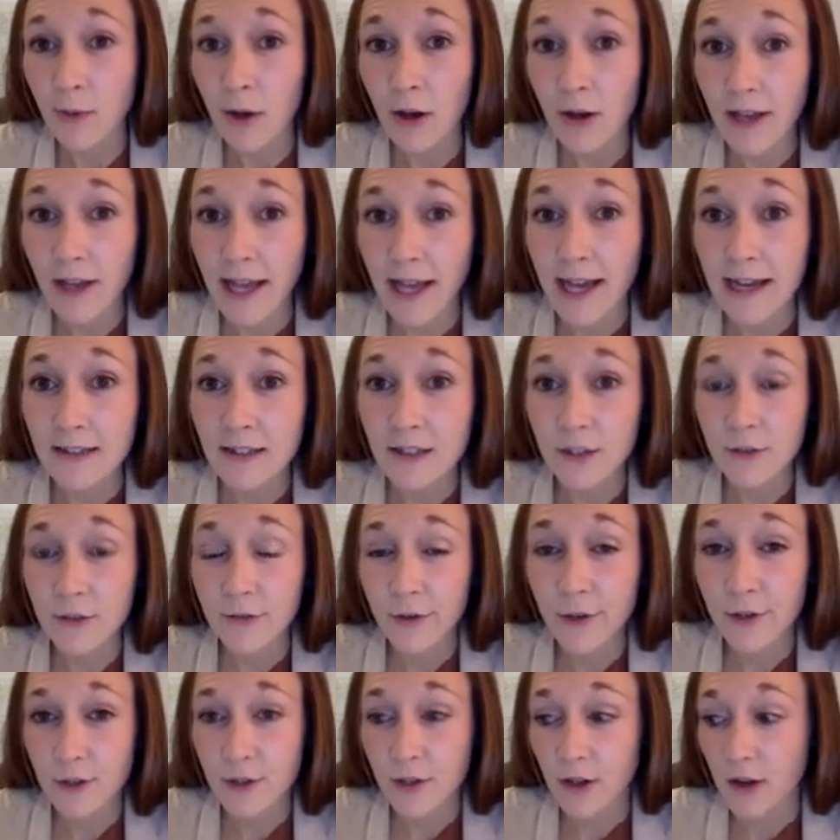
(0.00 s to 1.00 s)
about gases,
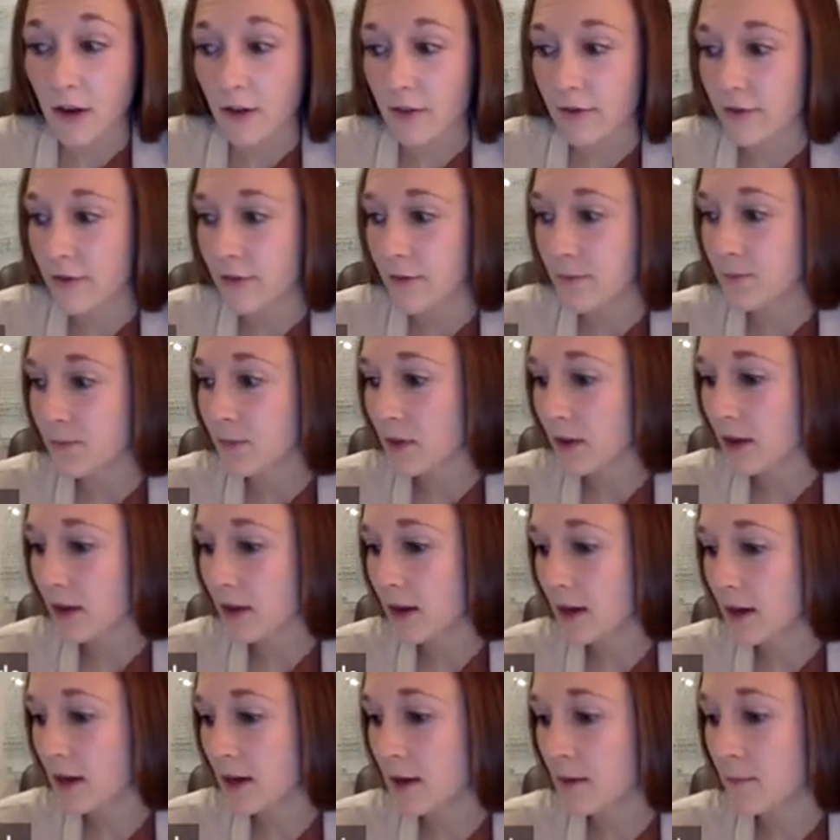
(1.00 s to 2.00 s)
first off,
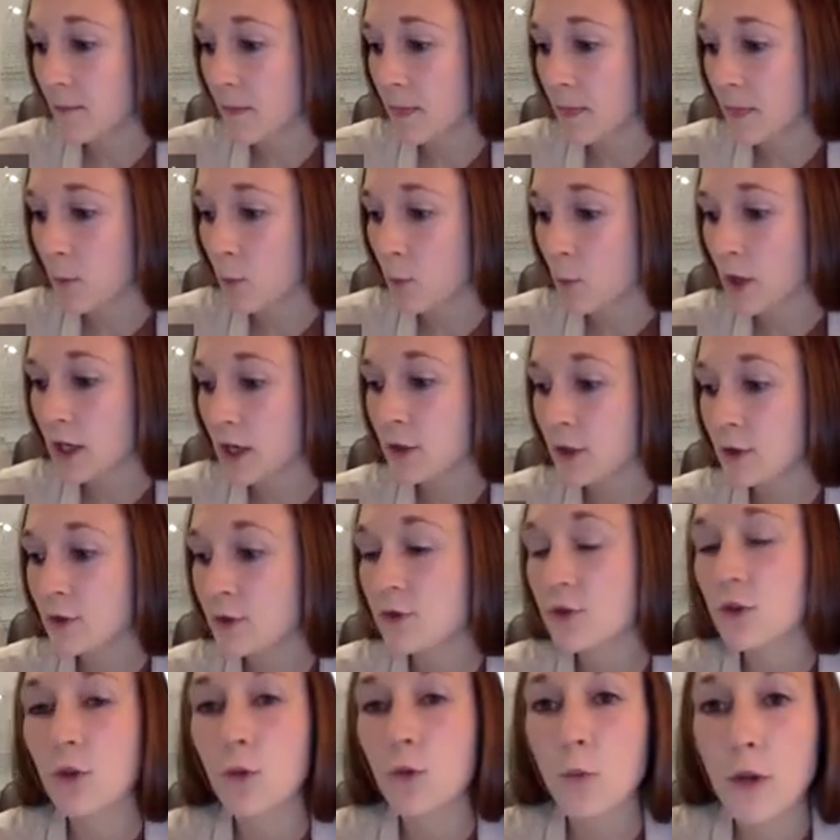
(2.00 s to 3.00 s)
we're going to
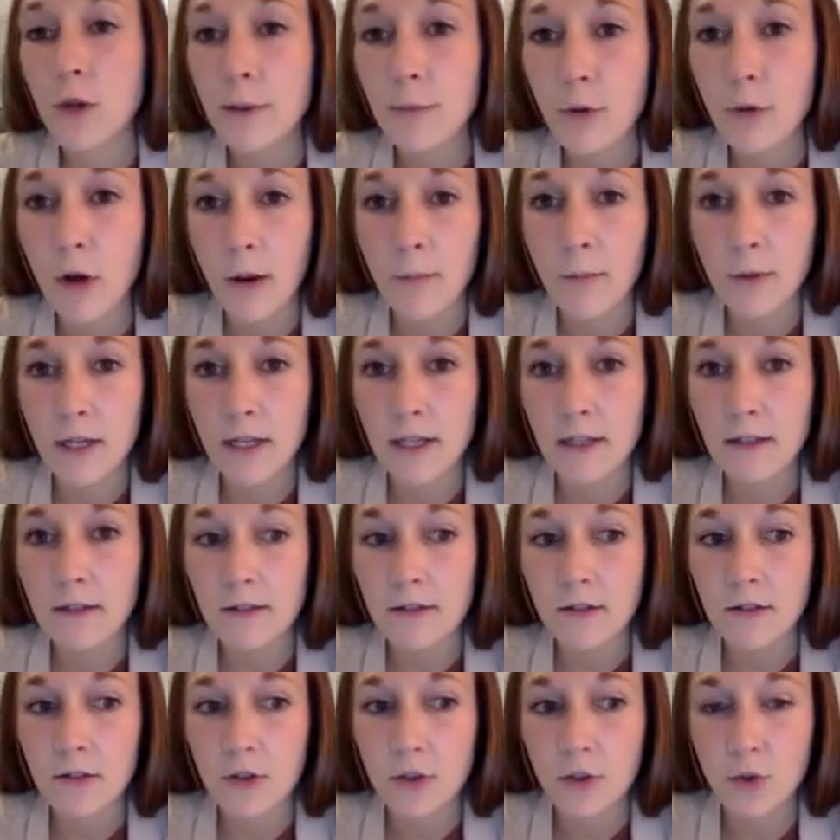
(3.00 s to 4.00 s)
use 3
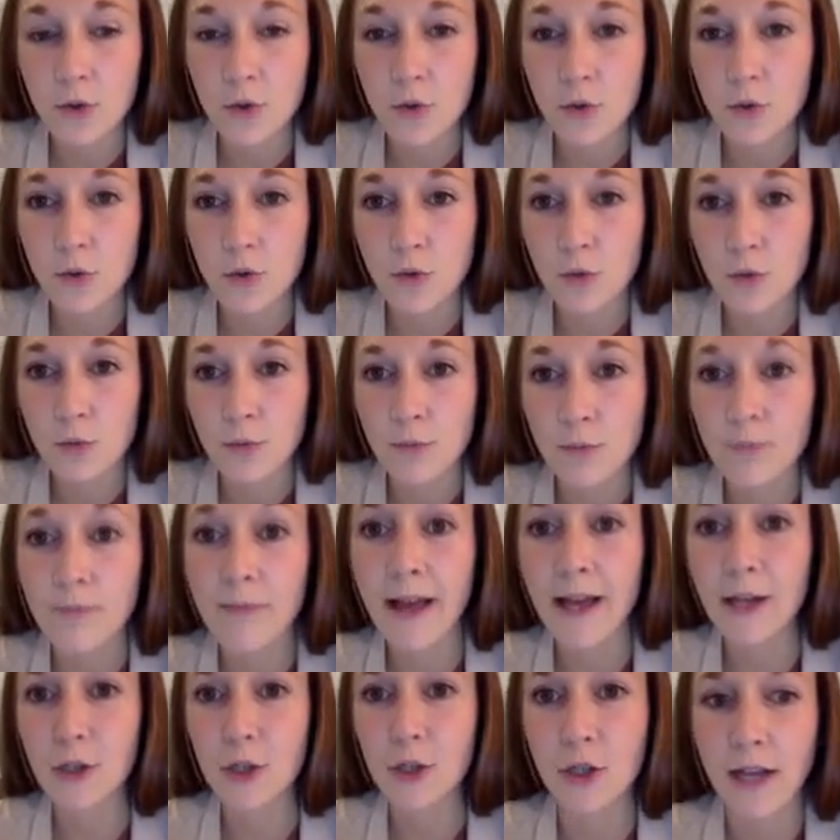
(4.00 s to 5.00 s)
properties to
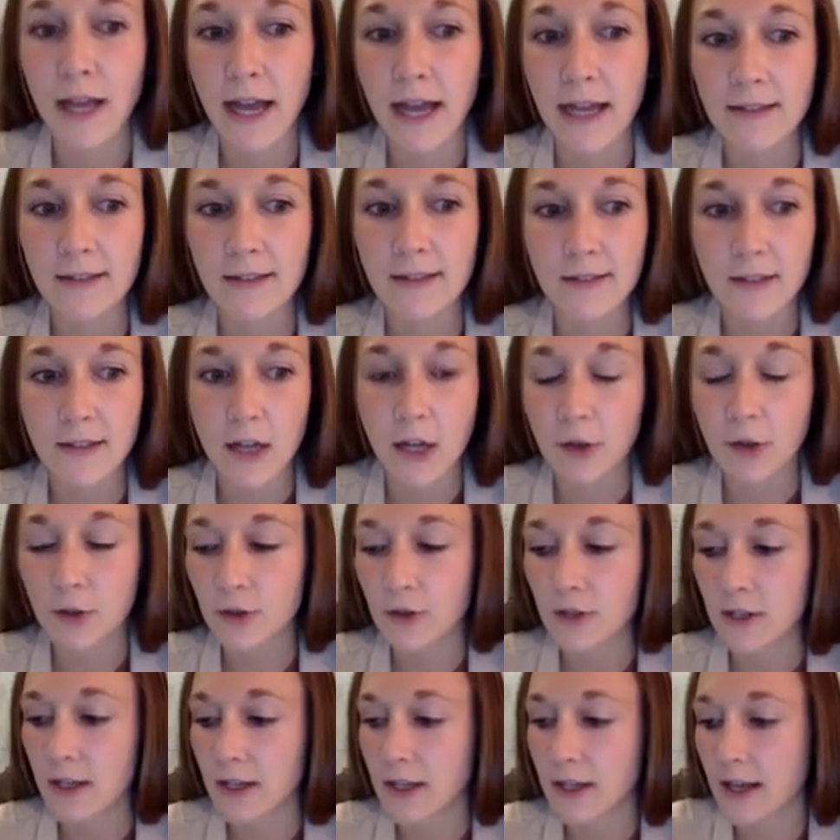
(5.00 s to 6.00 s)
measure gases and
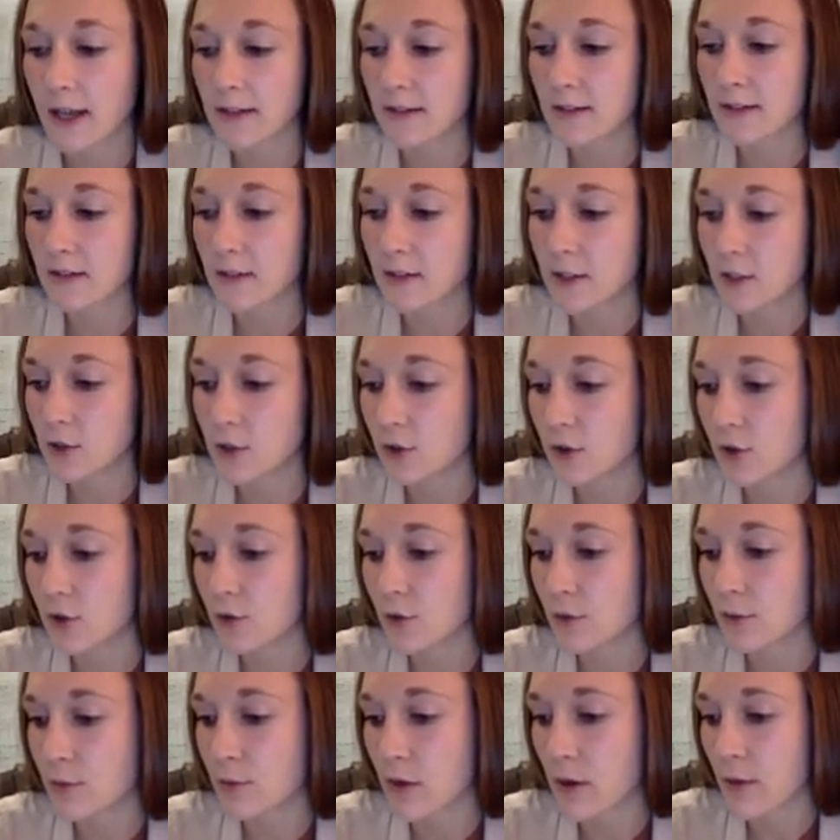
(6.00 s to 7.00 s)
understand gases. Here are the
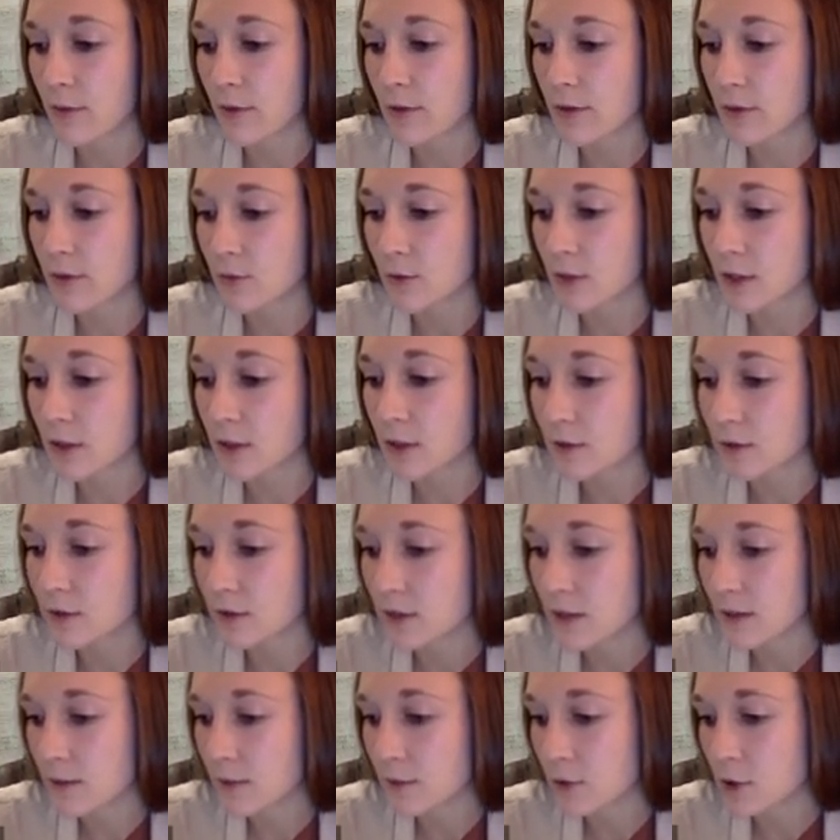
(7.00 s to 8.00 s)
3 properties. We're going to use
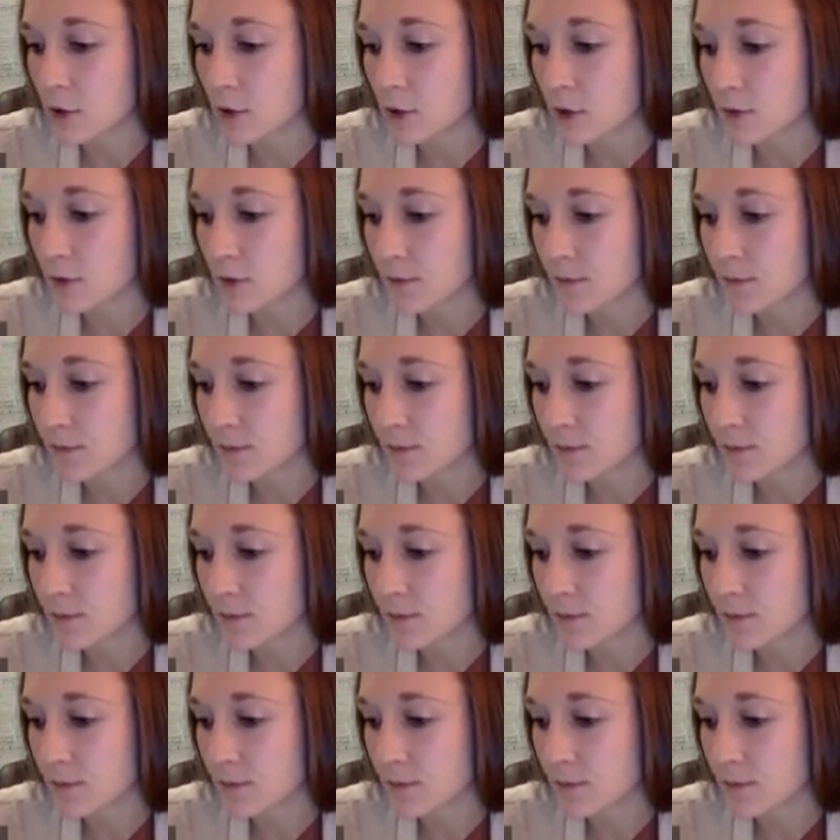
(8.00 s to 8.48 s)
temperature,